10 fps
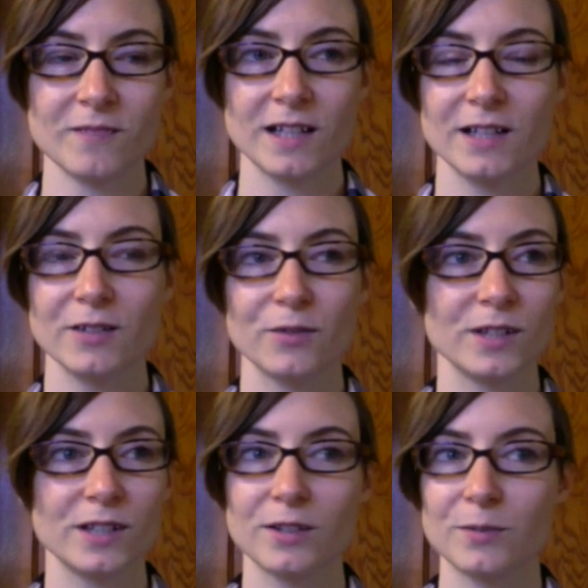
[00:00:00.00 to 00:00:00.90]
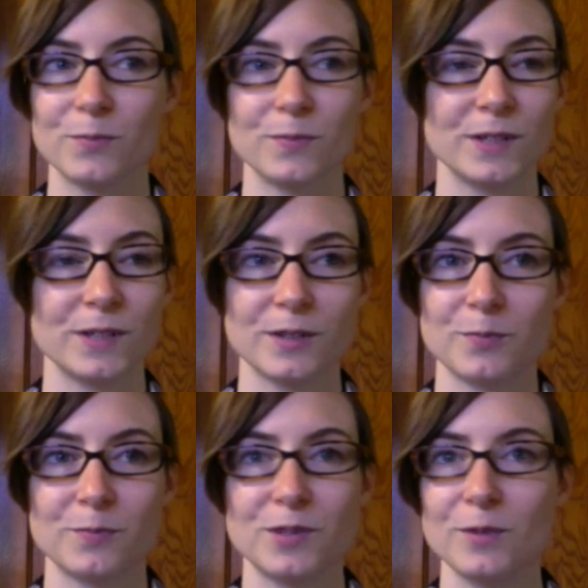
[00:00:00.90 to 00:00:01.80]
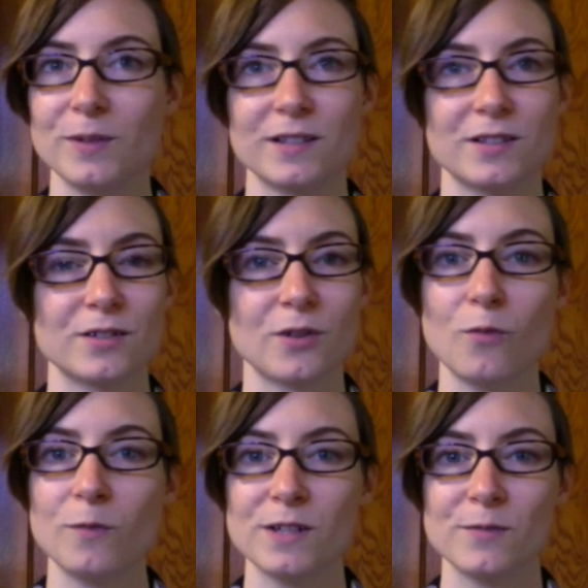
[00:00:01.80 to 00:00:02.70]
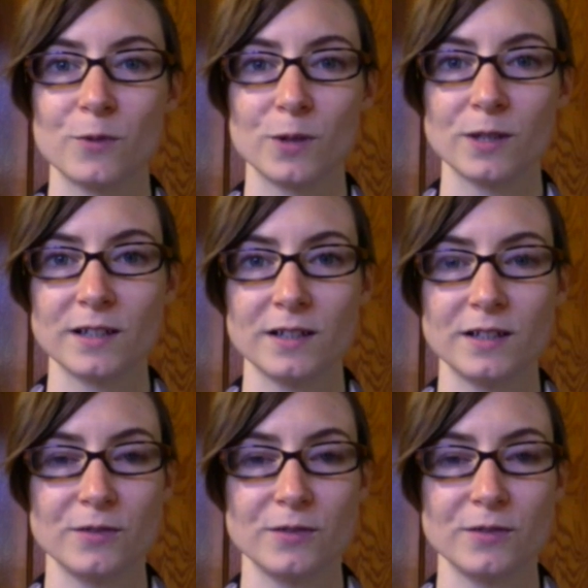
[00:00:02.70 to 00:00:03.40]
you're doing so much more than